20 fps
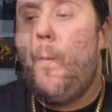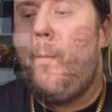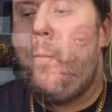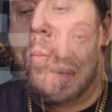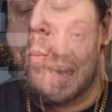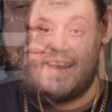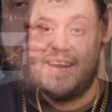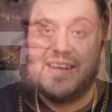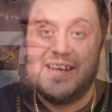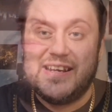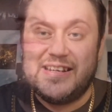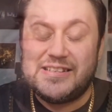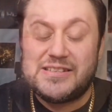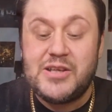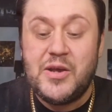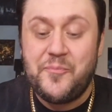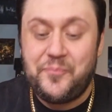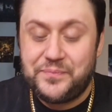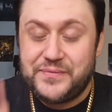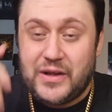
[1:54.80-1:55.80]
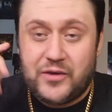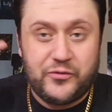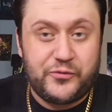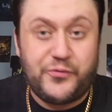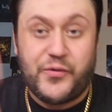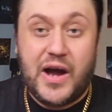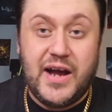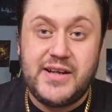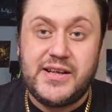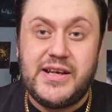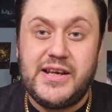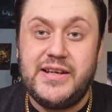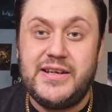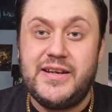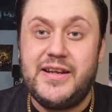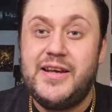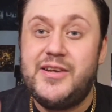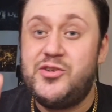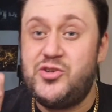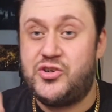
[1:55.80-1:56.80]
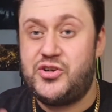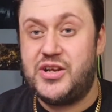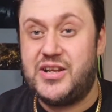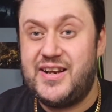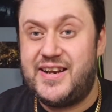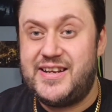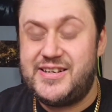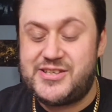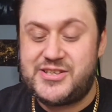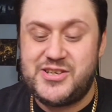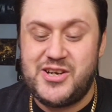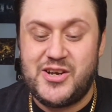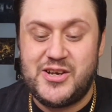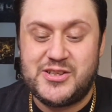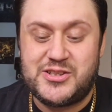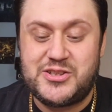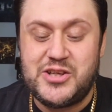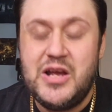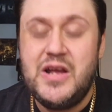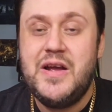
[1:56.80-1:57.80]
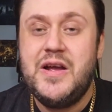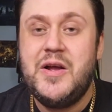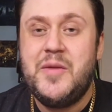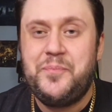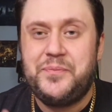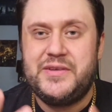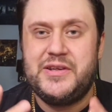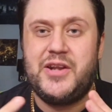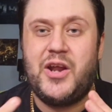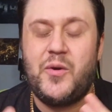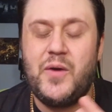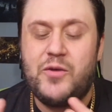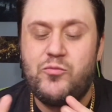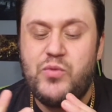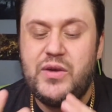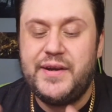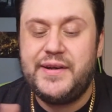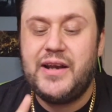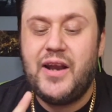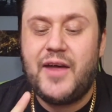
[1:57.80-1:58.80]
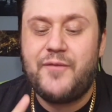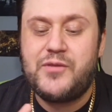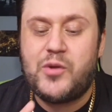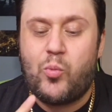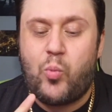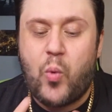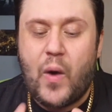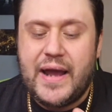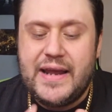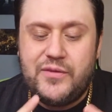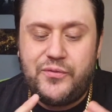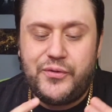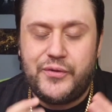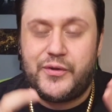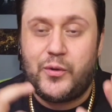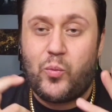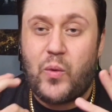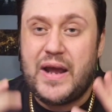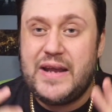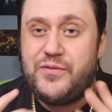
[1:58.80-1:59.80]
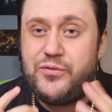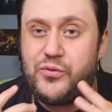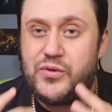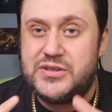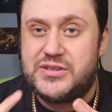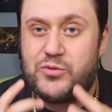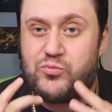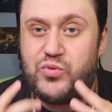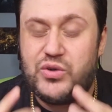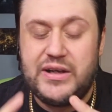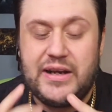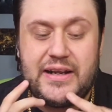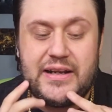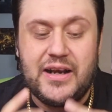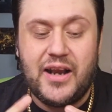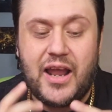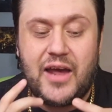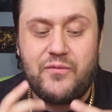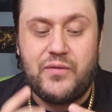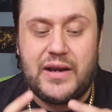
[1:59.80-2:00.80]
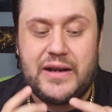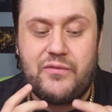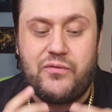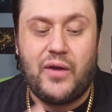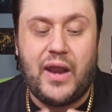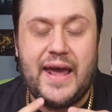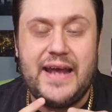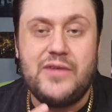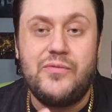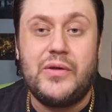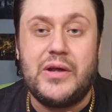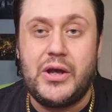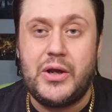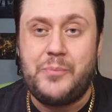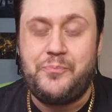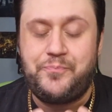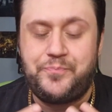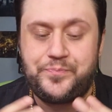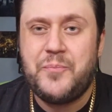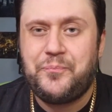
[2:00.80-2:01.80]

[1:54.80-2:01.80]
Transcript: That is funkin' delicious. You know, I really love the wafer. The wafer is a really lovely flavour.